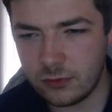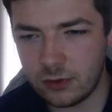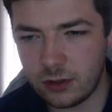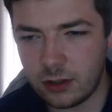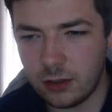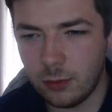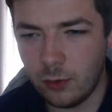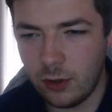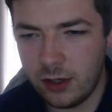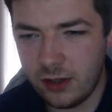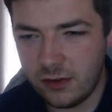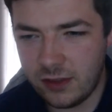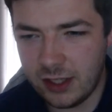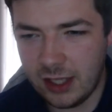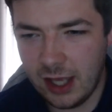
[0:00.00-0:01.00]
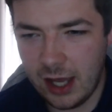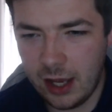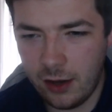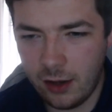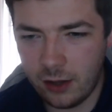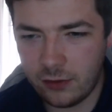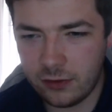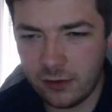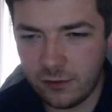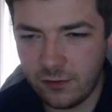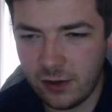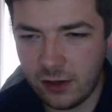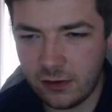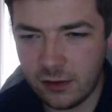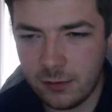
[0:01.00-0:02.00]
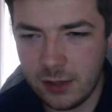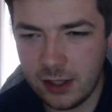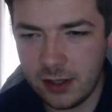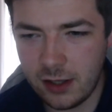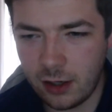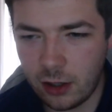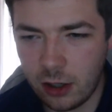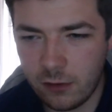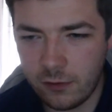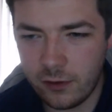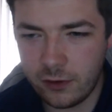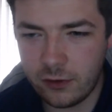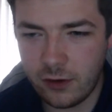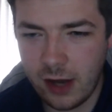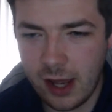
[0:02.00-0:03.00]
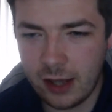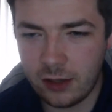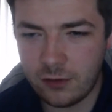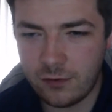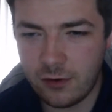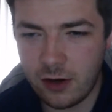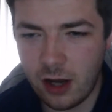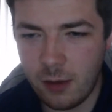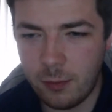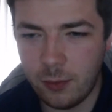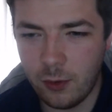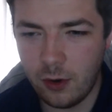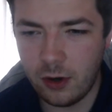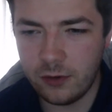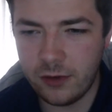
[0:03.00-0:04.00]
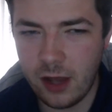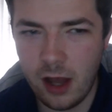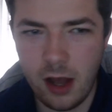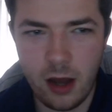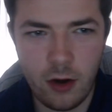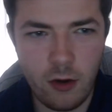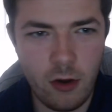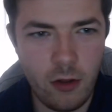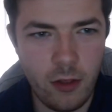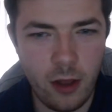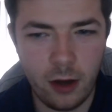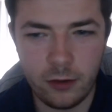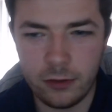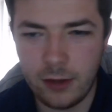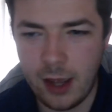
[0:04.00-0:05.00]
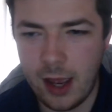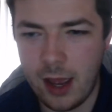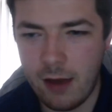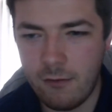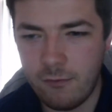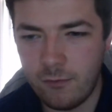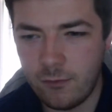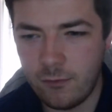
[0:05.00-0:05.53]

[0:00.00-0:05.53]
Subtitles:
Clement is the guy who has to face the media and cover the tracks for a board that are out their depth.